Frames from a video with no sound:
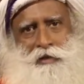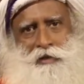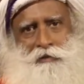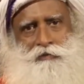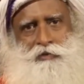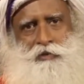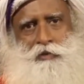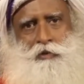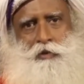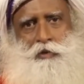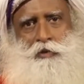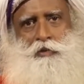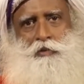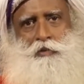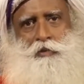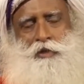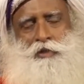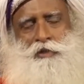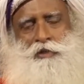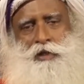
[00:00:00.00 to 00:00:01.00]
if you go
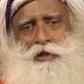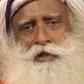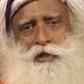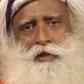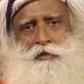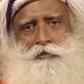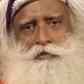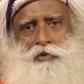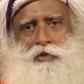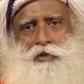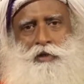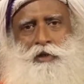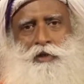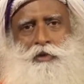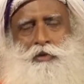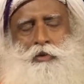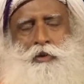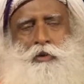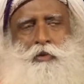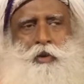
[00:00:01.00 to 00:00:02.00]
towards herd immunity,
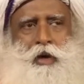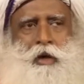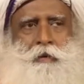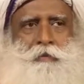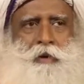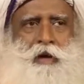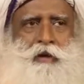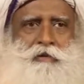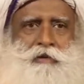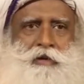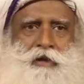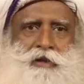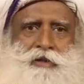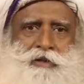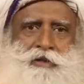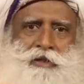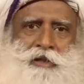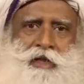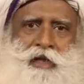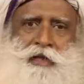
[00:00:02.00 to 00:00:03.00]
you will wipe out the
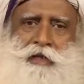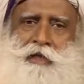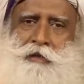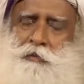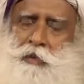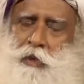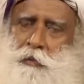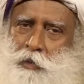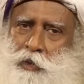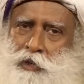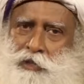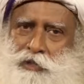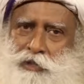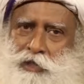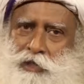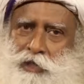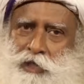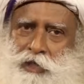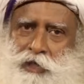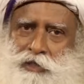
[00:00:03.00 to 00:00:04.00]
geriatric
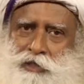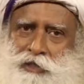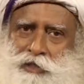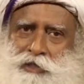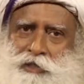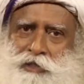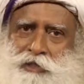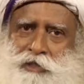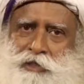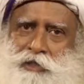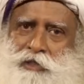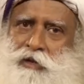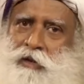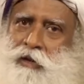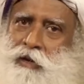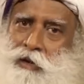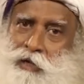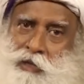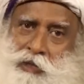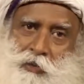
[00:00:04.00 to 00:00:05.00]
population in the country
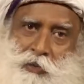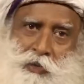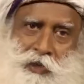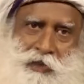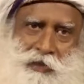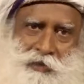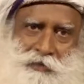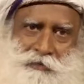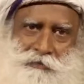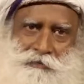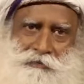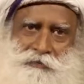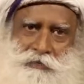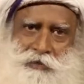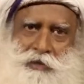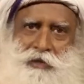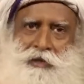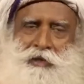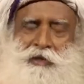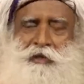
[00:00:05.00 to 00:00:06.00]
or in the world.
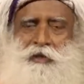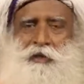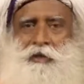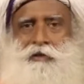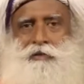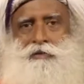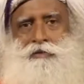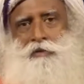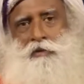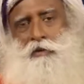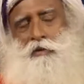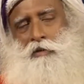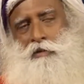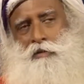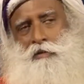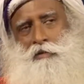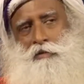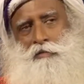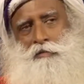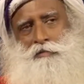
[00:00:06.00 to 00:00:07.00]

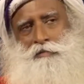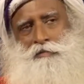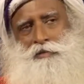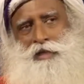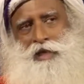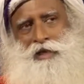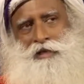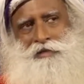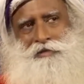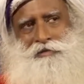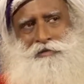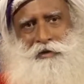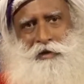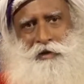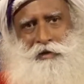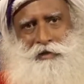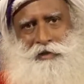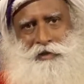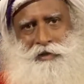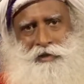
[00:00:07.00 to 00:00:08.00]
So, that is
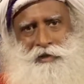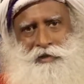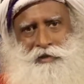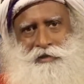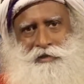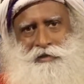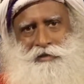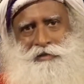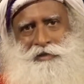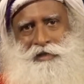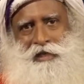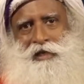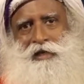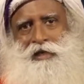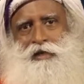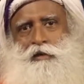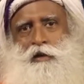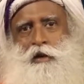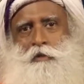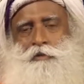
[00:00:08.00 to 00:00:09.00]
not
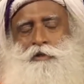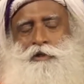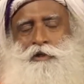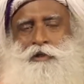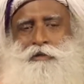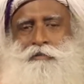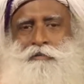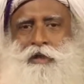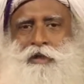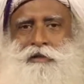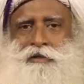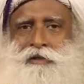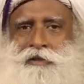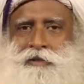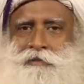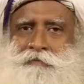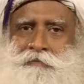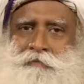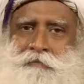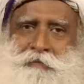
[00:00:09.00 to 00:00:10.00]
really an option, but
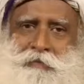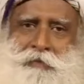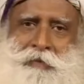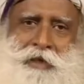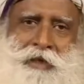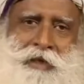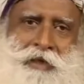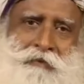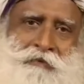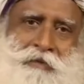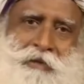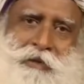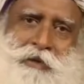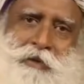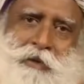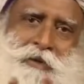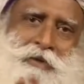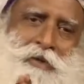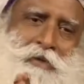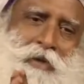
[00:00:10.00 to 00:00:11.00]
if it
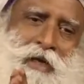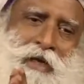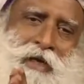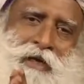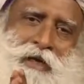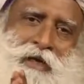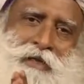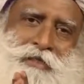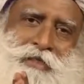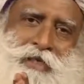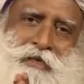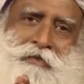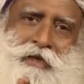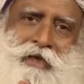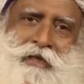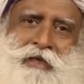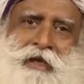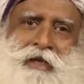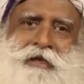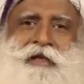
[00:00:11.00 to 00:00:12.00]
goes away, runs
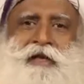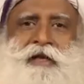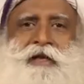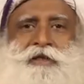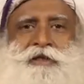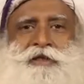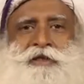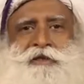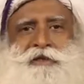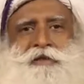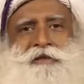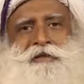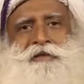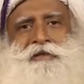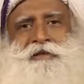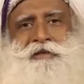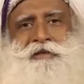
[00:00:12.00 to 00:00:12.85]
away in that direction…